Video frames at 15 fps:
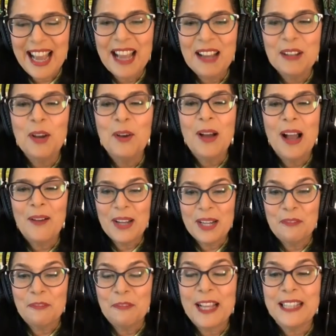I know how it
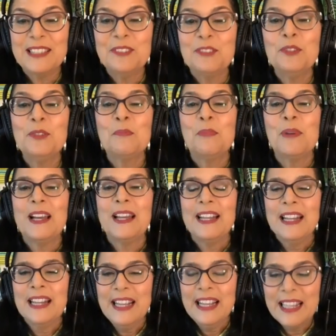affected you, but
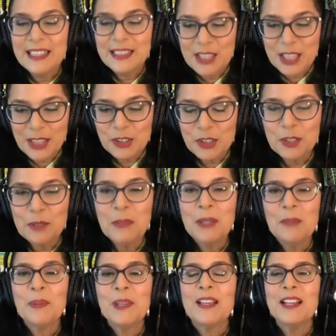it touched
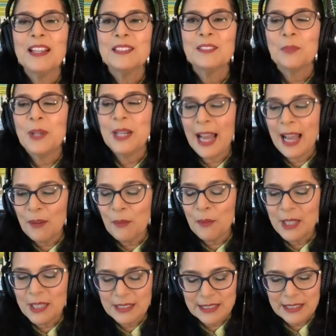me because when I
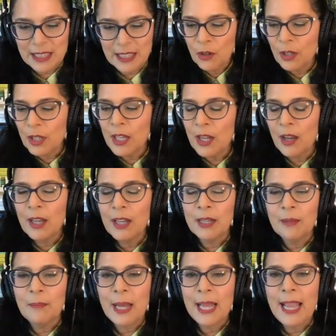was early on
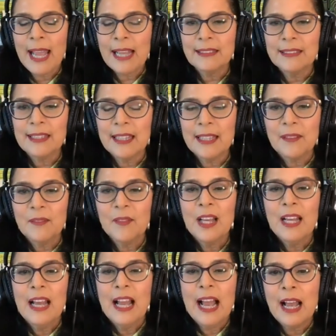in my acting,
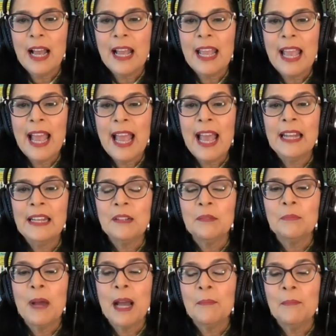I
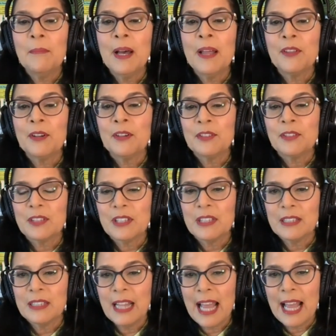added my mother's
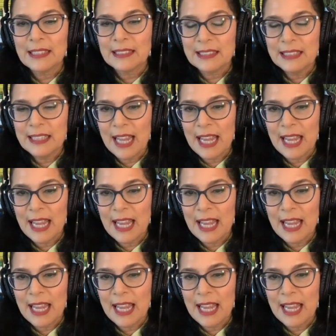last